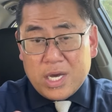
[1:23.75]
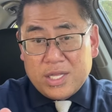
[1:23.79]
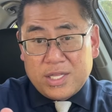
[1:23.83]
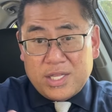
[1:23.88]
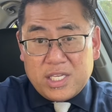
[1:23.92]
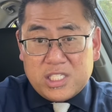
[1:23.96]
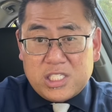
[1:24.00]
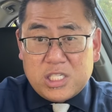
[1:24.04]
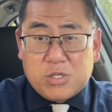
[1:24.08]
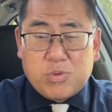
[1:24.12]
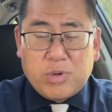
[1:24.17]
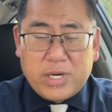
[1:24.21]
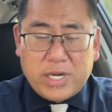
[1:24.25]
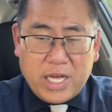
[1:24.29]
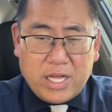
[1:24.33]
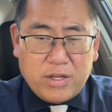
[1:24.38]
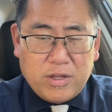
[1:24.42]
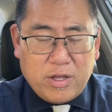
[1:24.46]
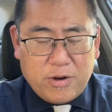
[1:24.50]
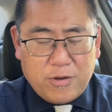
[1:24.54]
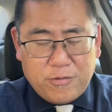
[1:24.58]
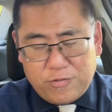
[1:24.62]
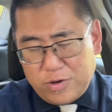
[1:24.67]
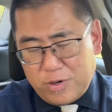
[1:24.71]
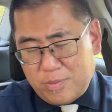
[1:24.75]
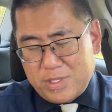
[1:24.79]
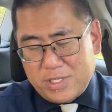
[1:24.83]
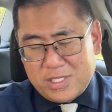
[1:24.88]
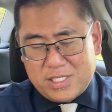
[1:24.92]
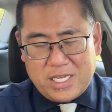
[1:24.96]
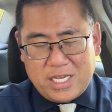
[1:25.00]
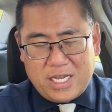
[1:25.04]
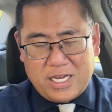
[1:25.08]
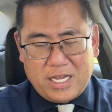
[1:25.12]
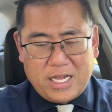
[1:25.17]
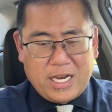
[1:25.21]
This is what Elliotte Friedman
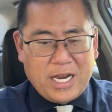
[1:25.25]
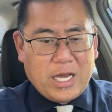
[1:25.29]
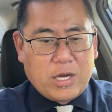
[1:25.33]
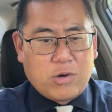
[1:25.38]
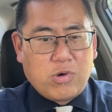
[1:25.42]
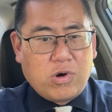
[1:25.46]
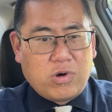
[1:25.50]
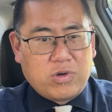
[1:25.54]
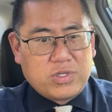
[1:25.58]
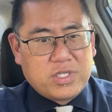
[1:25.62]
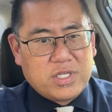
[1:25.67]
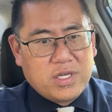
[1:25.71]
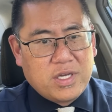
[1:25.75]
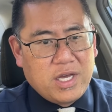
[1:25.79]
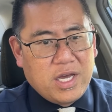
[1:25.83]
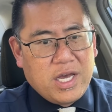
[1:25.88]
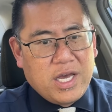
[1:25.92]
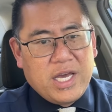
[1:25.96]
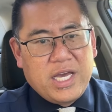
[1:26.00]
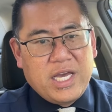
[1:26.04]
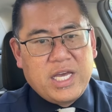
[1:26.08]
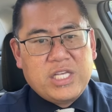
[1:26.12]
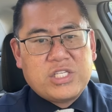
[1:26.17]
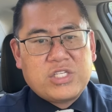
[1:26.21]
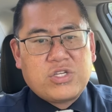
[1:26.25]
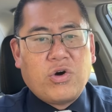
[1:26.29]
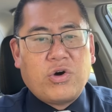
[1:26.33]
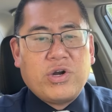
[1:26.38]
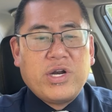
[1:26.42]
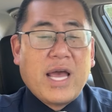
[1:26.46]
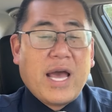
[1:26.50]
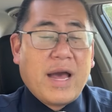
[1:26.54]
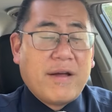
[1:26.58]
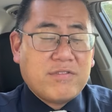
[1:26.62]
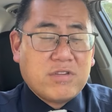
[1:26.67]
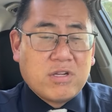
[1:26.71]
said, and I quote, "He's going
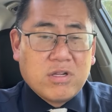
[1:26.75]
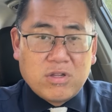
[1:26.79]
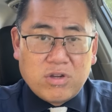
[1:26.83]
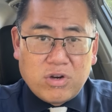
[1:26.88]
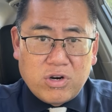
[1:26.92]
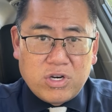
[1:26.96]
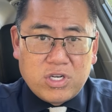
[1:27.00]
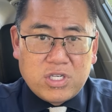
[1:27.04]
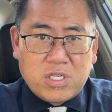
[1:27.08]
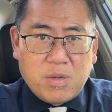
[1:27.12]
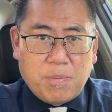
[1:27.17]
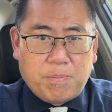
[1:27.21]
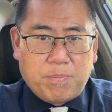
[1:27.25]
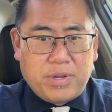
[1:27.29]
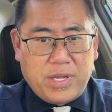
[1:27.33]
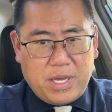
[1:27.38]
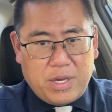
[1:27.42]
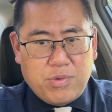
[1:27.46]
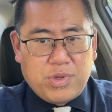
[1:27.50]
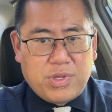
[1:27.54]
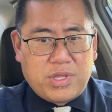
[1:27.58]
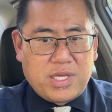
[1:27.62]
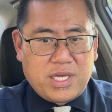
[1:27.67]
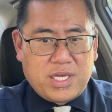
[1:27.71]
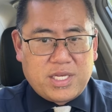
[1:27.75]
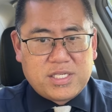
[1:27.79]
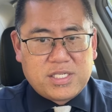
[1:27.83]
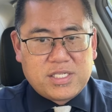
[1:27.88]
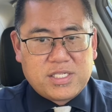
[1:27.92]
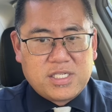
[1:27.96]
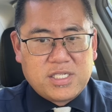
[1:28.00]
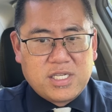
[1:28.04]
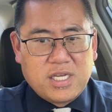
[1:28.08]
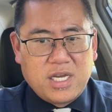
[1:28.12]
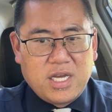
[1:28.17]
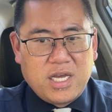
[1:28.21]
to have to learn to play with
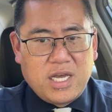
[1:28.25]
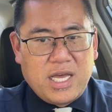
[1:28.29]
this.